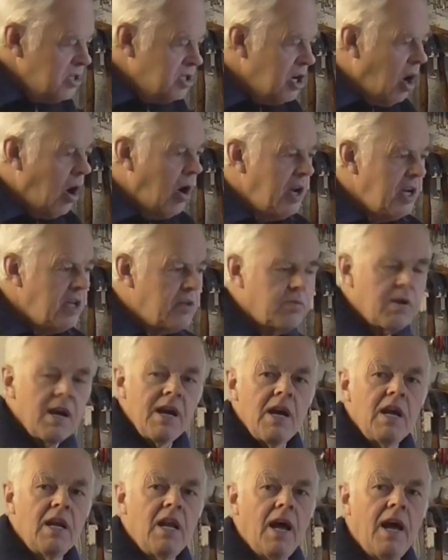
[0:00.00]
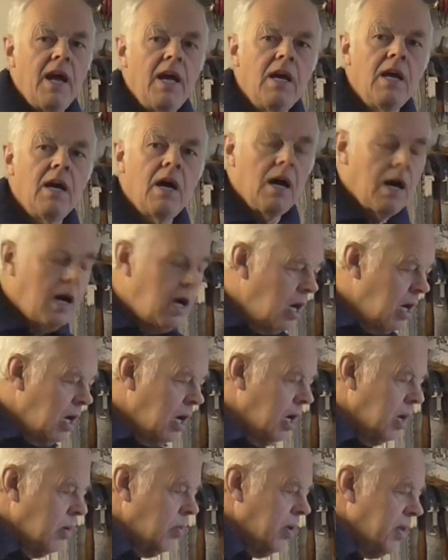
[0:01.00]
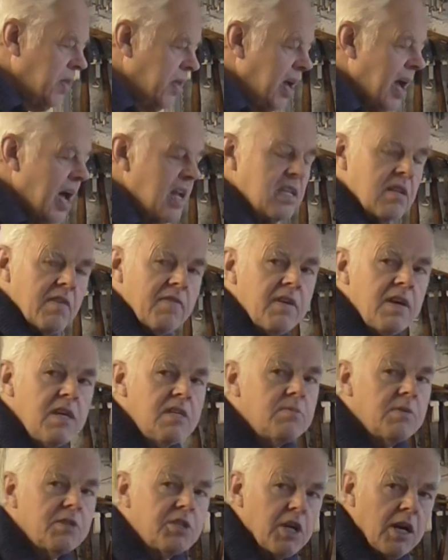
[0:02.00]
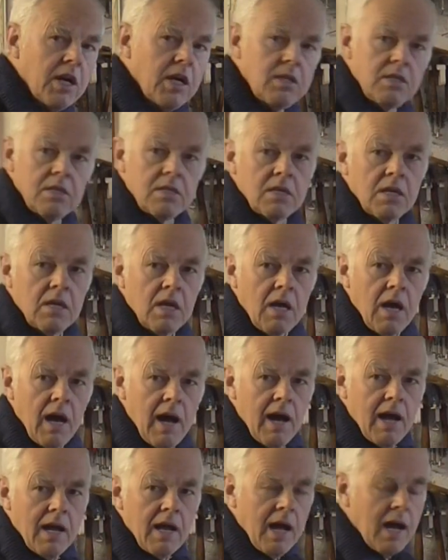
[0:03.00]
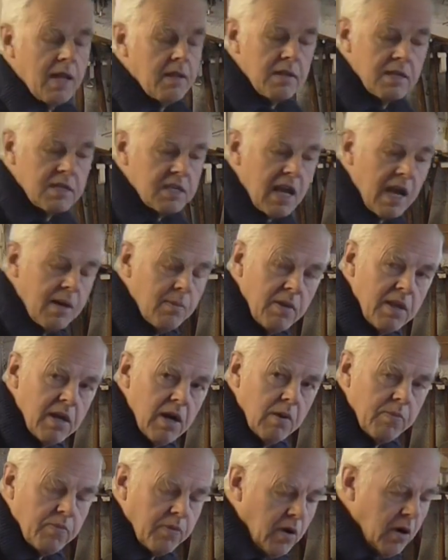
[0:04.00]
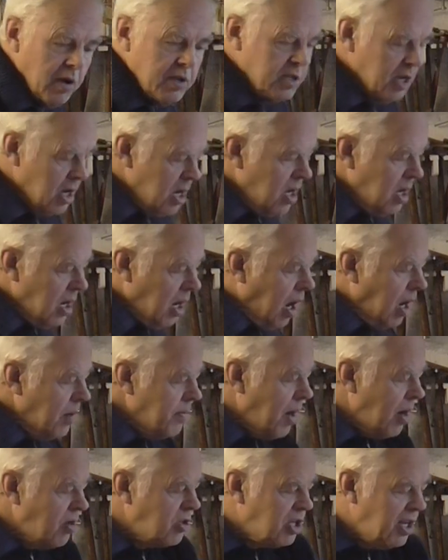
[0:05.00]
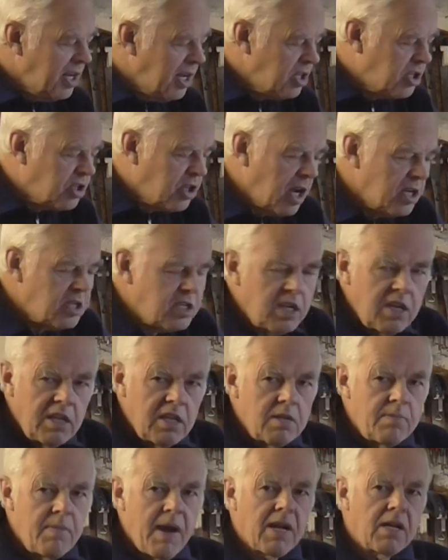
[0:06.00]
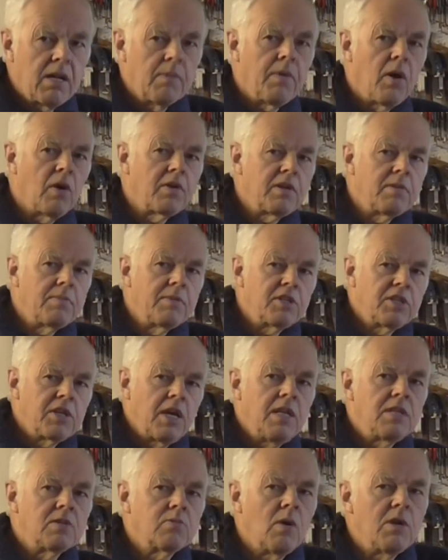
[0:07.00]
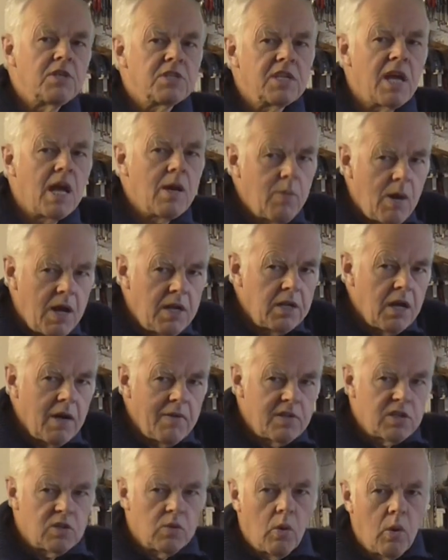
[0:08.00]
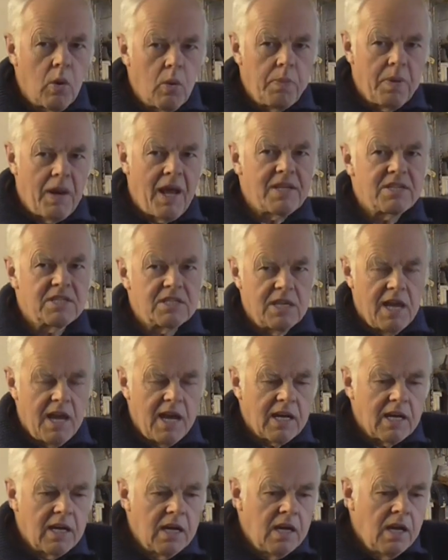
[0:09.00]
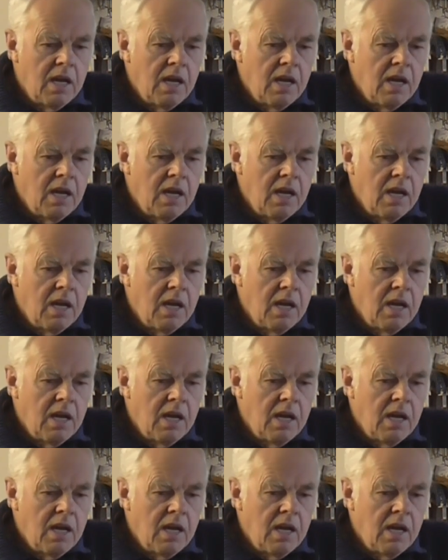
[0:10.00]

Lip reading: died really with the end of these machines, and same with the uprights. I'm mostly interested in the metal-bodied machines. Once they went over to all plastic,